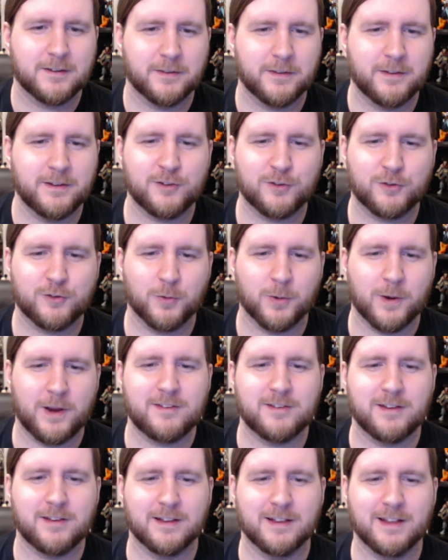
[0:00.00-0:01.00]
this is
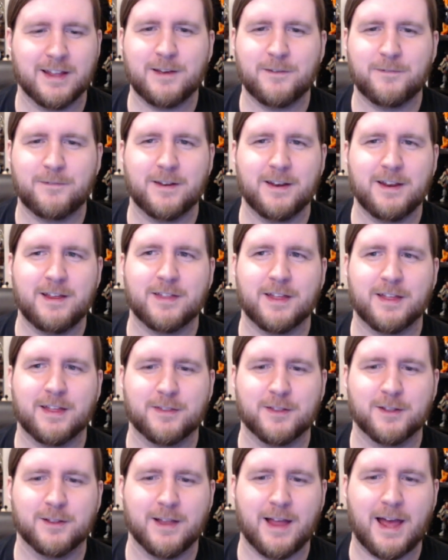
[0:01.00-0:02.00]
crazy like if
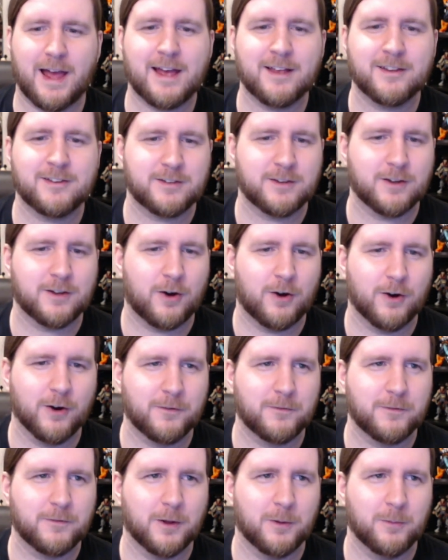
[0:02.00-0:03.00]
anything the last
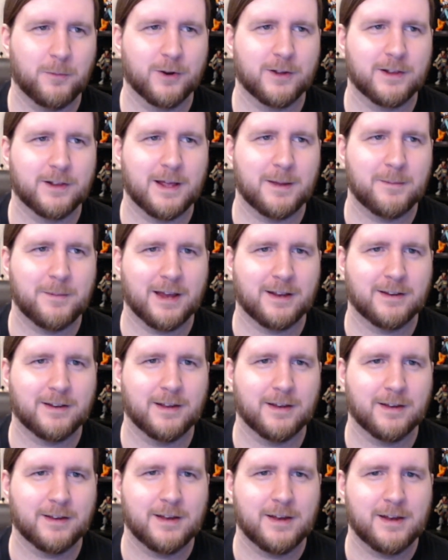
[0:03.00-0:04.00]
arc felt more
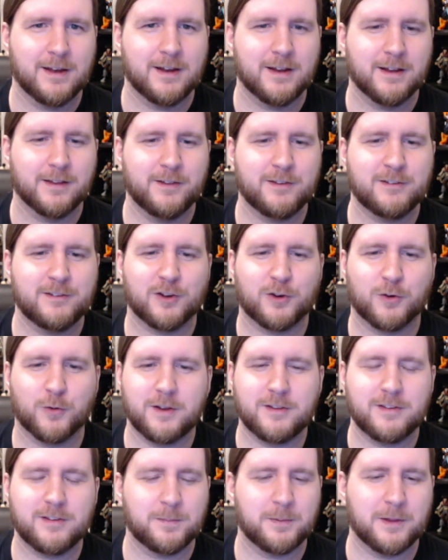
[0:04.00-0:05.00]
climactic this is a
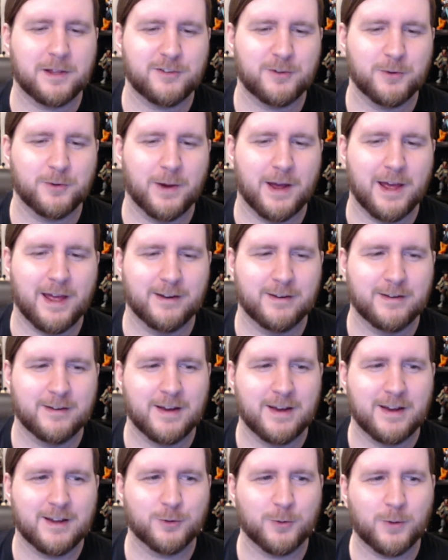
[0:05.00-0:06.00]
crazy place to end
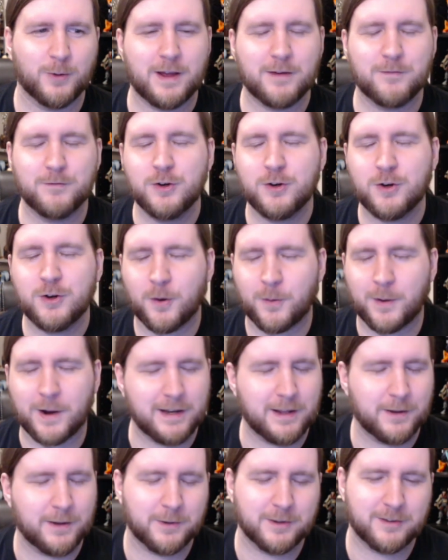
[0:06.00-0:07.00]
so i have no
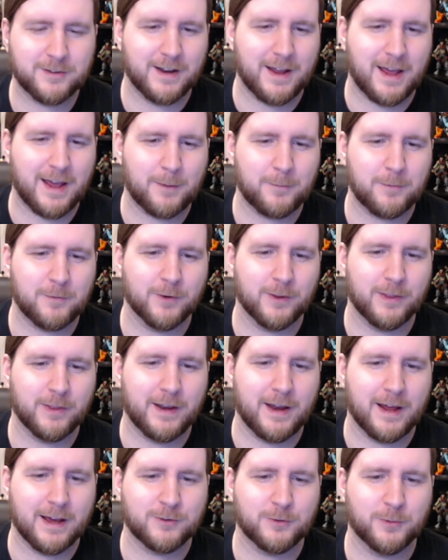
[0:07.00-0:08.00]
idea what's going to happen for
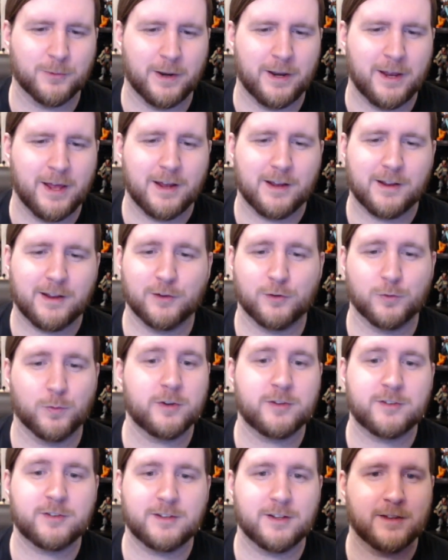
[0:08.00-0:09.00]
the next one because
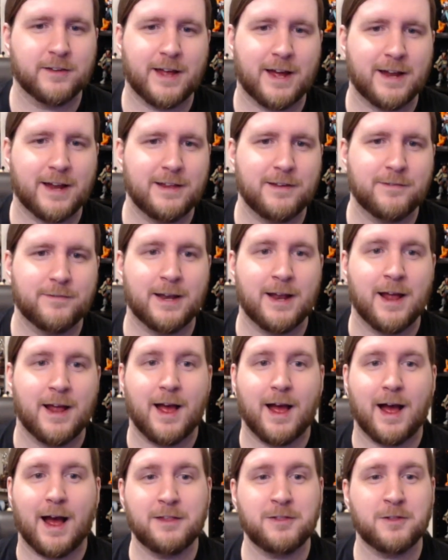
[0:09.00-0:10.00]
we're still not even
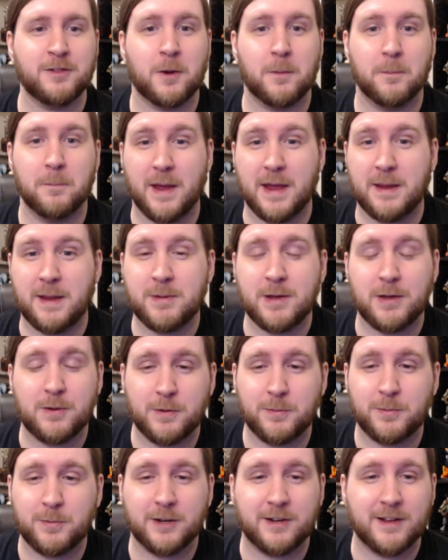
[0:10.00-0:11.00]
i thought maybe
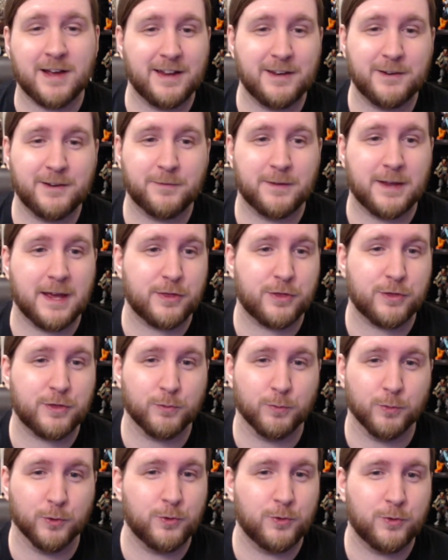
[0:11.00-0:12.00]
we would kind of get
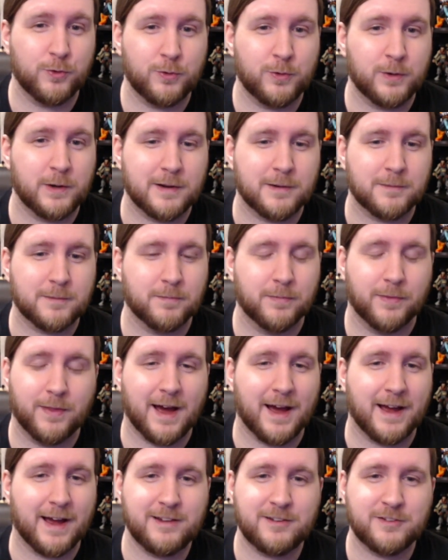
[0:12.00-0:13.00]
through
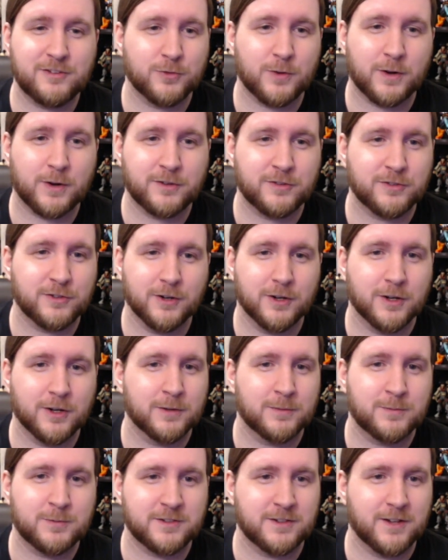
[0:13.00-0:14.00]
the ice
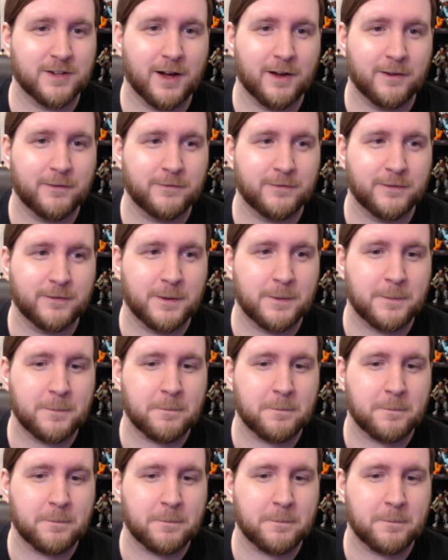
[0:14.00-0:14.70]
structure stuff